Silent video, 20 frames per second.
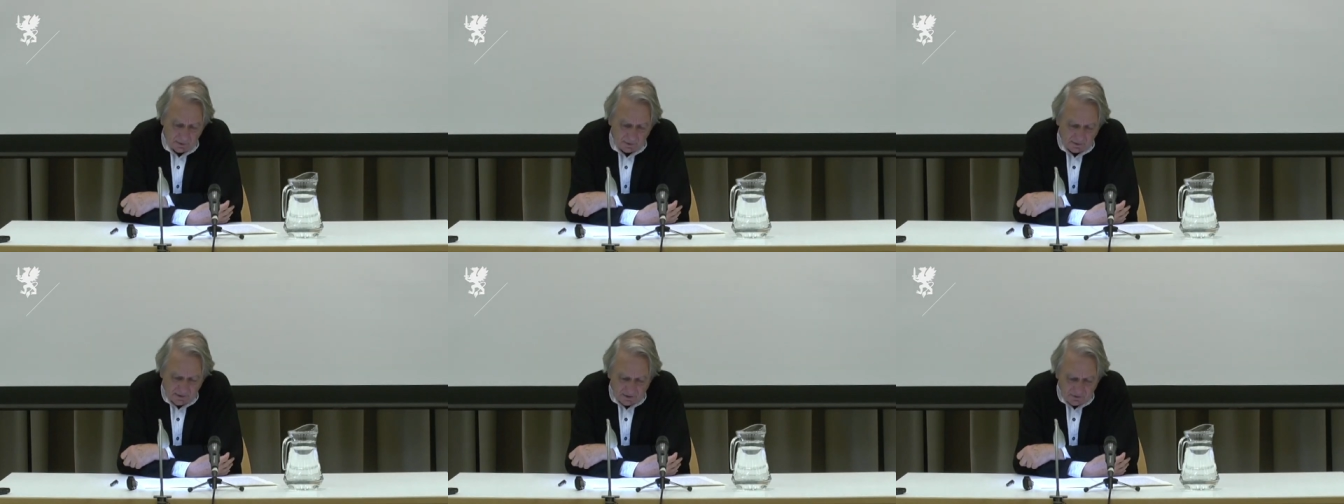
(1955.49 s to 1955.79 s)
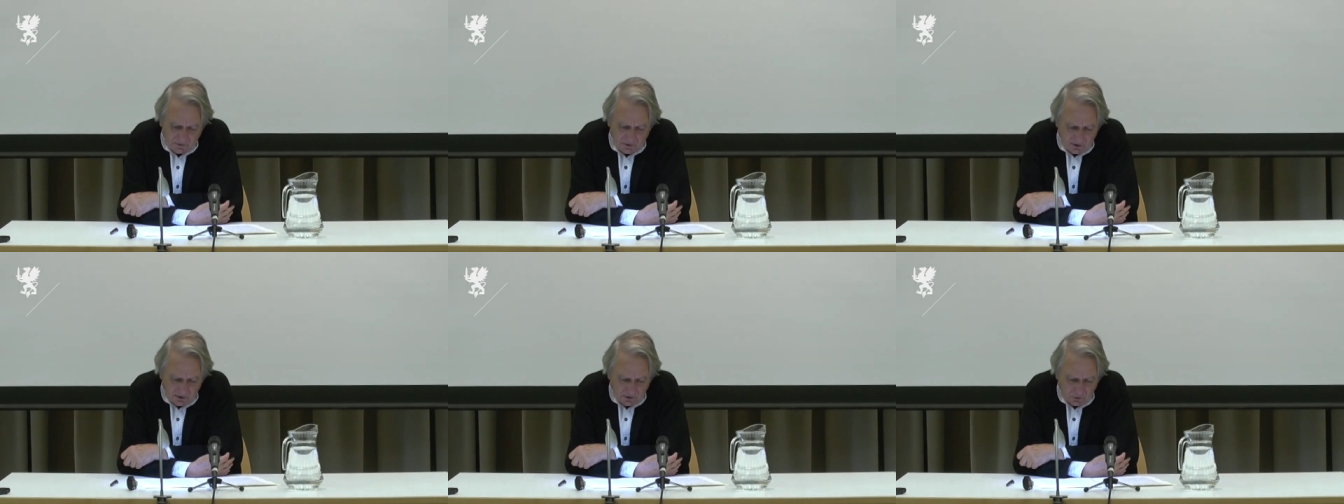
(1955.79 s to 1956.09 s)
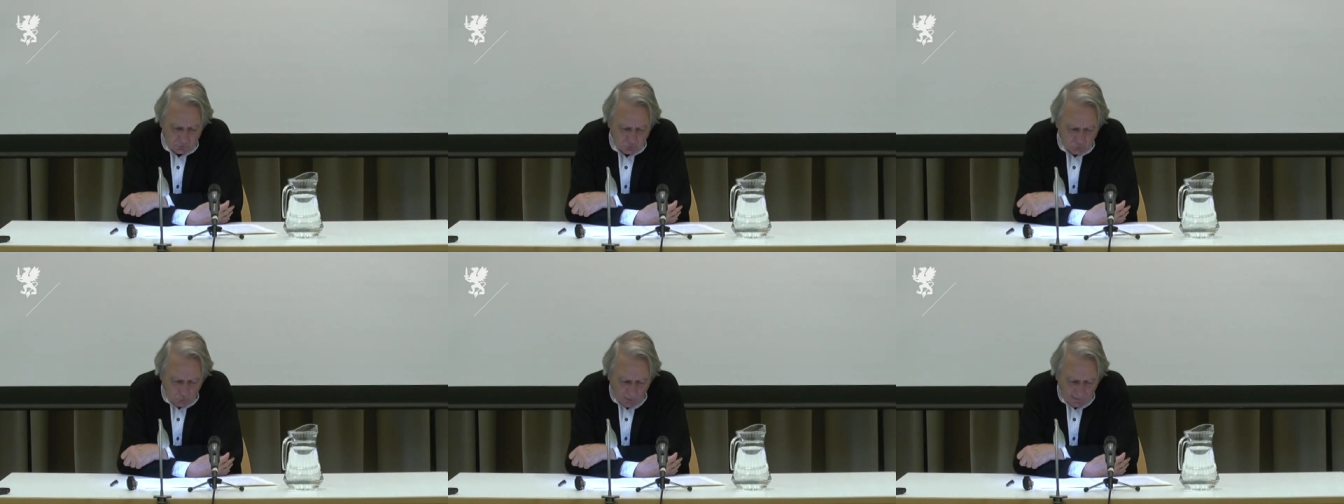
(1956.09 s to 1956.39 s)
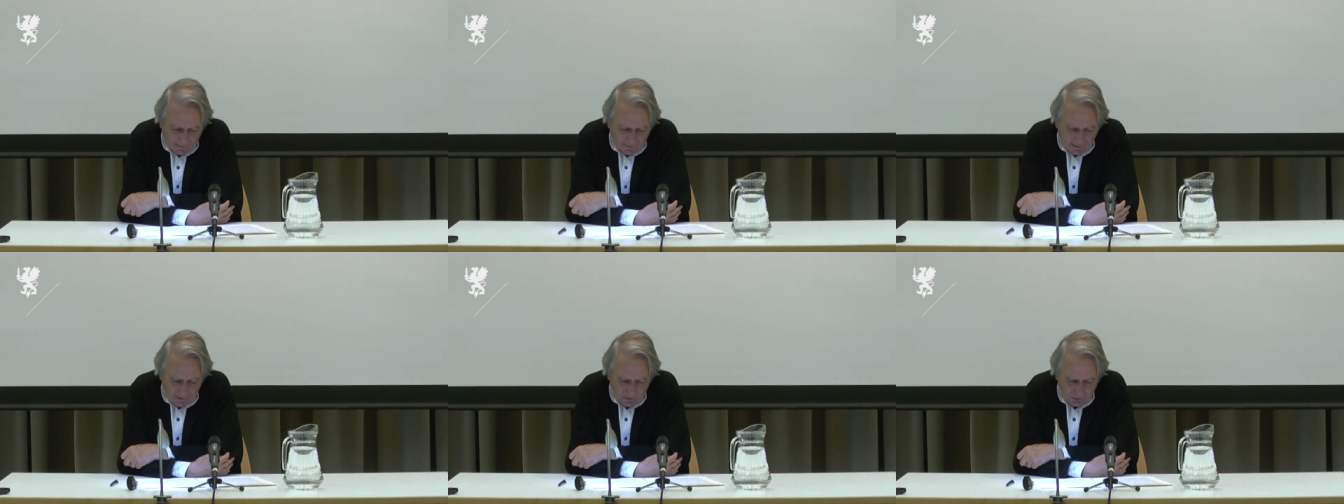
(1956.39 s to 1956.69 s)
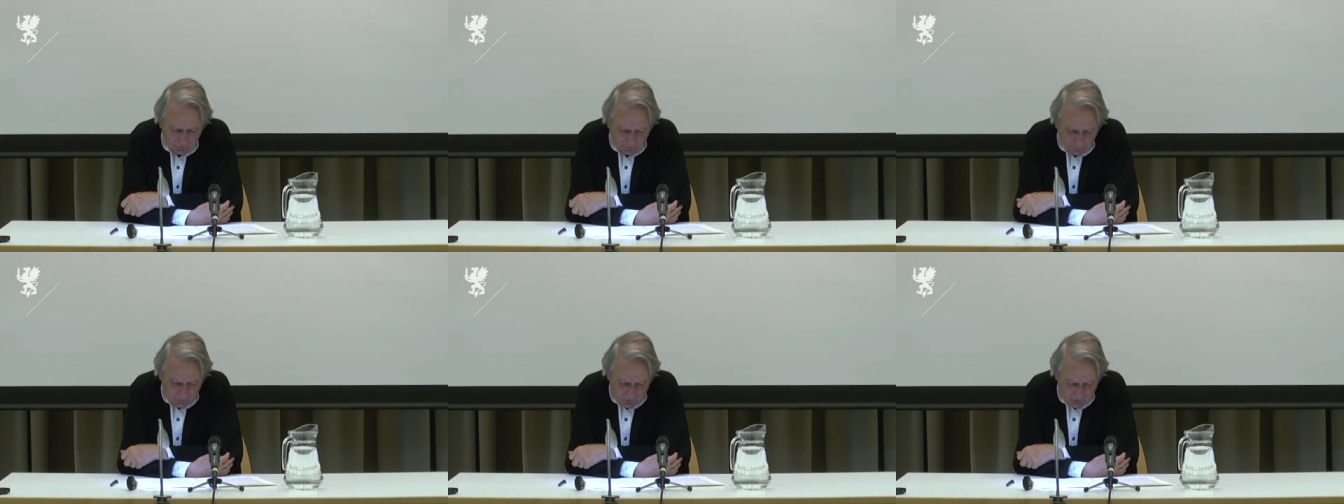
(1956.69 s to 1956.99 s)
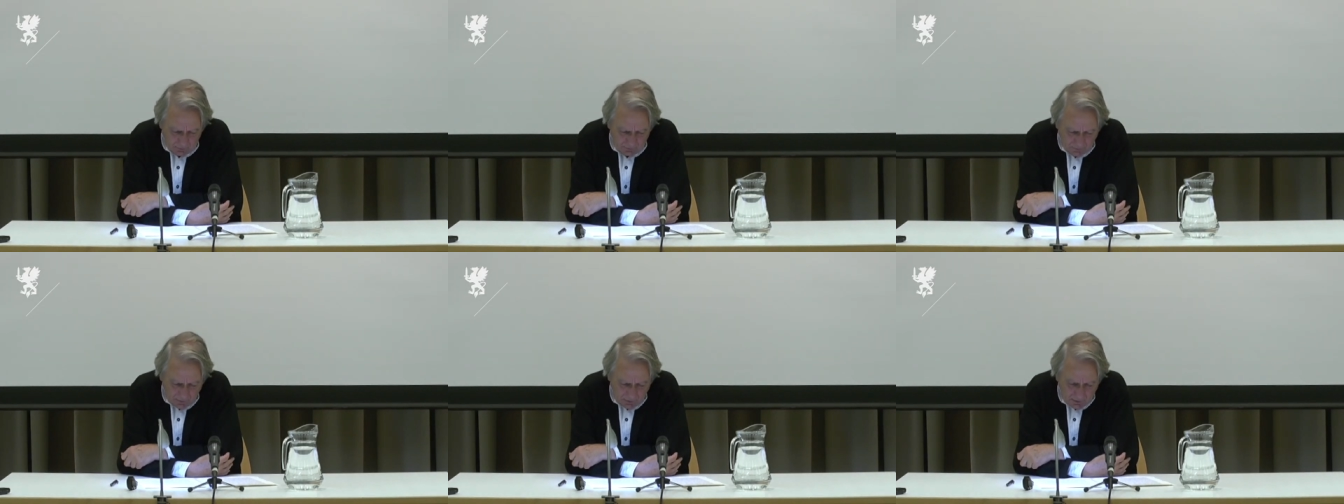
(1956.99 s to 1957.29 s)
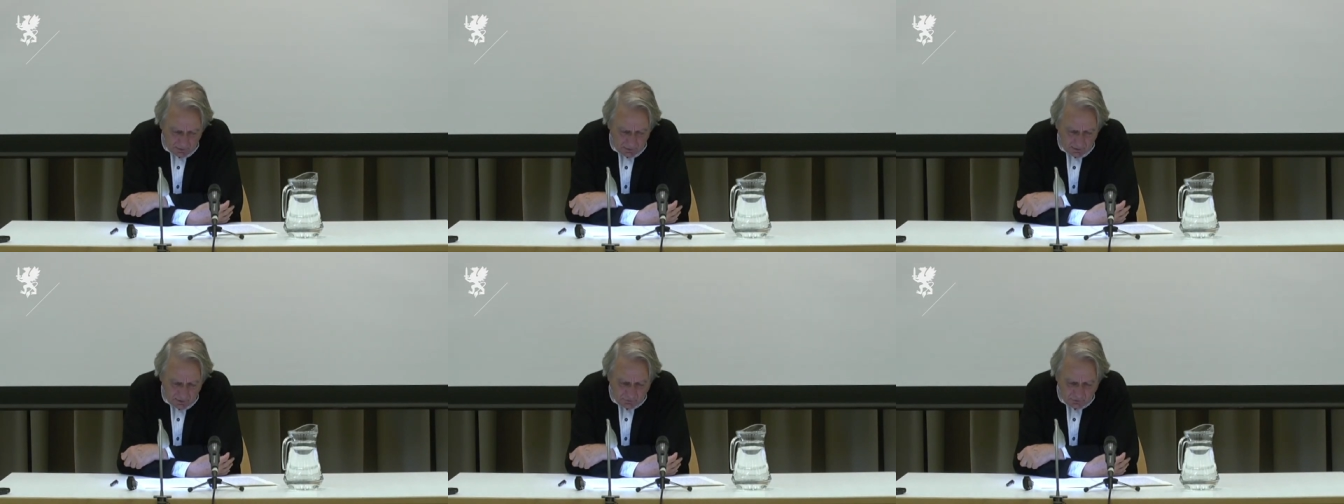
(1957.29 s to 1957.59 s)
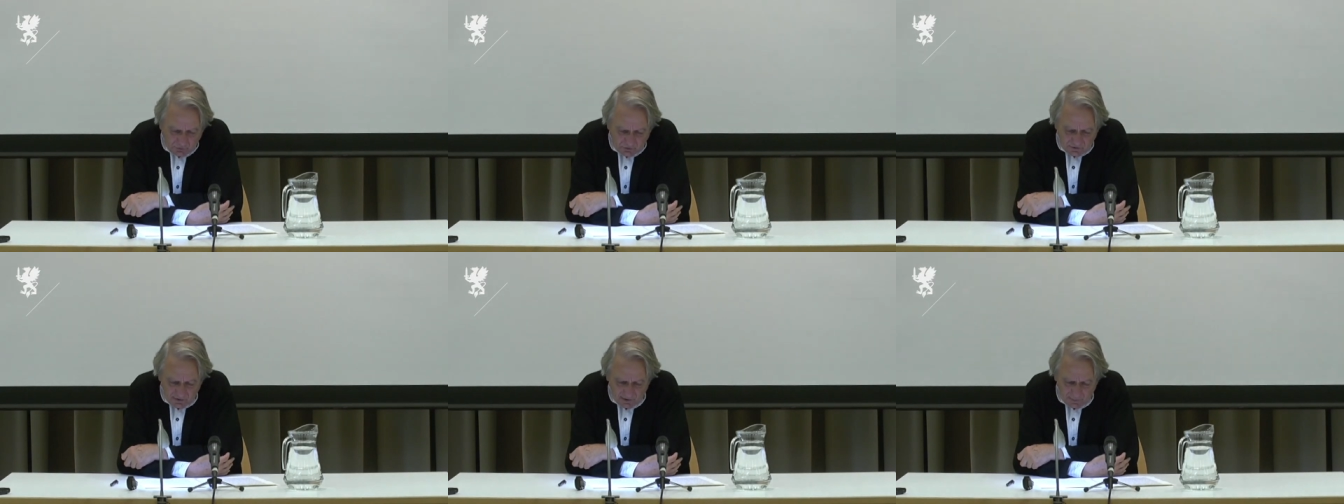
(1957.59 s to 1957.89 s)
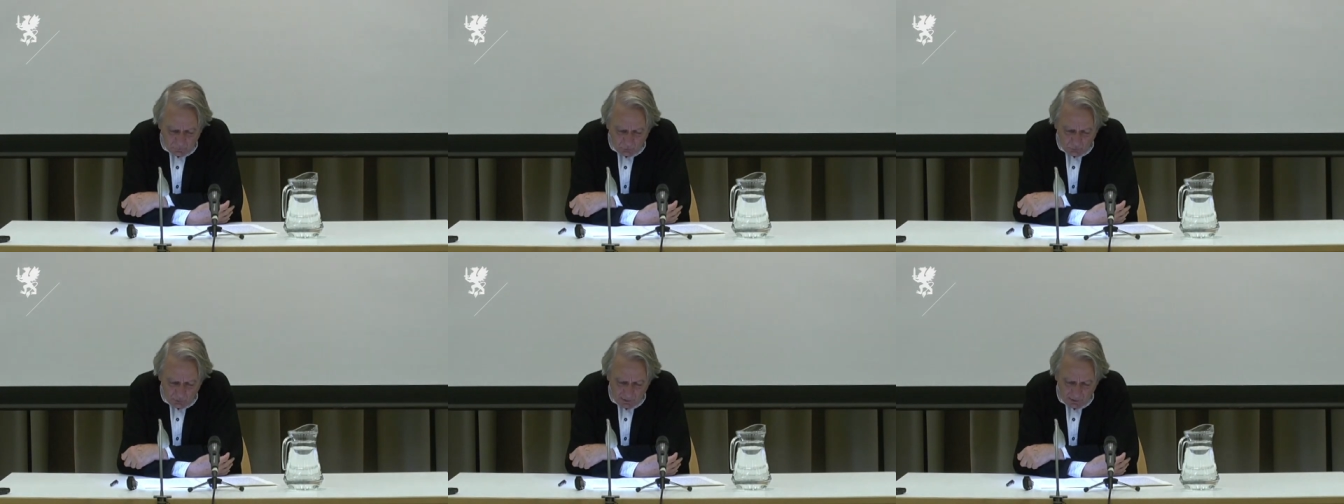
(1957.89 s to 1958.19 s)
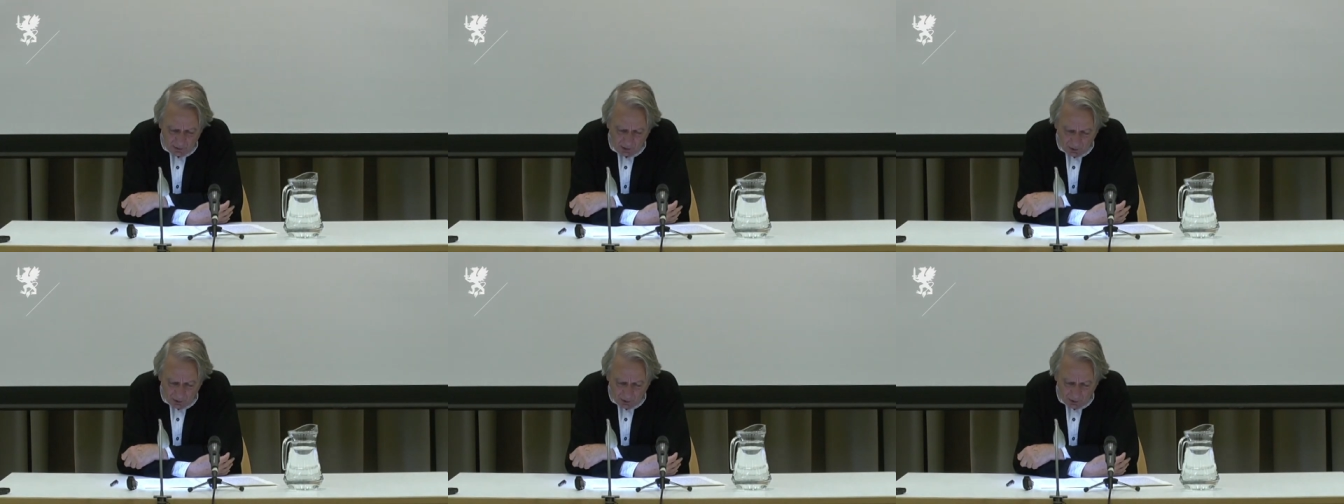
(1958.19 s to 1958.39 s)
getting into one another in the same way